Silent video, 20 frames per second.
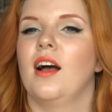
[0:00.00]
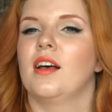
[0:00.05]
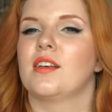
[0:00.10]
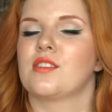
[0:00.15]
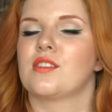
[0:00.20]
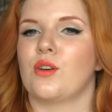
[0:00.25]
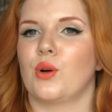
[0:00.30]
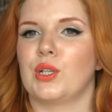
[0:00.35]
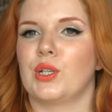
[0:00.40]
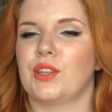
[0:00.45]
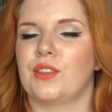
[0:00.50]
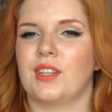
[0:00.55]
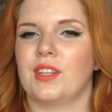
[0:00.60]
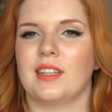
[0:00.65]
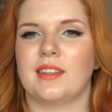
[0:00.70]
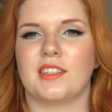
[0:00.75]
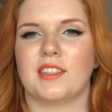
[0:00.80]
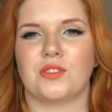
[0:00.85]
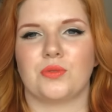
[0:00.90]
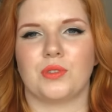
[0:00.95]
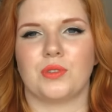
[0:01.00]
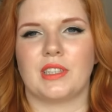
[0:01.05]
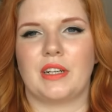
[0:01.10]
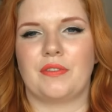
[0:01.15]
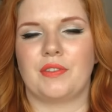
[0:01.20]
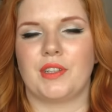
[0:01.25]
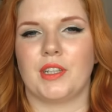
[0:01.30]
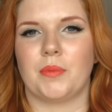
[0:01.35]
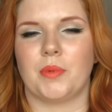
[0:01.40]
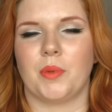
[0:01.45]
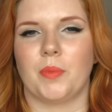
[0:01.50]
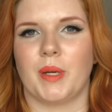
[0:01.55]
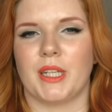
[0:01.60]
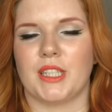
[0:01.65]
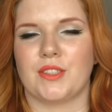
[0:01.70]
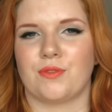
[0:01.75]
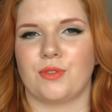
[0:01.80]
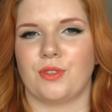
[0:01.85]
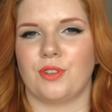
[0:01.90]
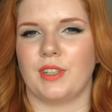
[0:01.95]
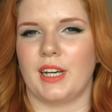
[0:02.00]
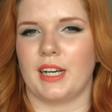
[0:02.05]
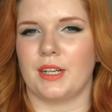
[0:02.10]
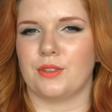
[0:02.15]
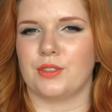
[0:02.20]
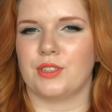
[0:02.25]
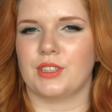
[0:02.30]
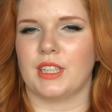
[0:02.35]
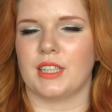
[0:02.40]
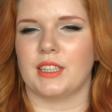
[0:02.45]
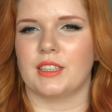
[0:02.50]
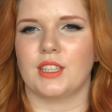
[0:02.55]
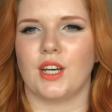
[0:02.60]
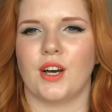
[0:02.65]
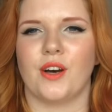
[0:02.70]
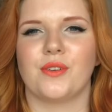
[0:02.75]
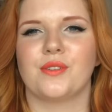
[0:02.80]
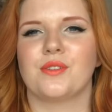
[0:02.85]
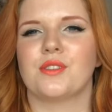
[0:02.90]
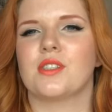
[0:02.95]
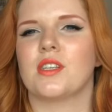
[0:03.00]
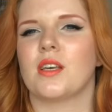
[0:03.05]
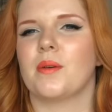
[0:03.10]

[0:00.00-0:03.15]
so I think this will definitely be best for lighter skin tones,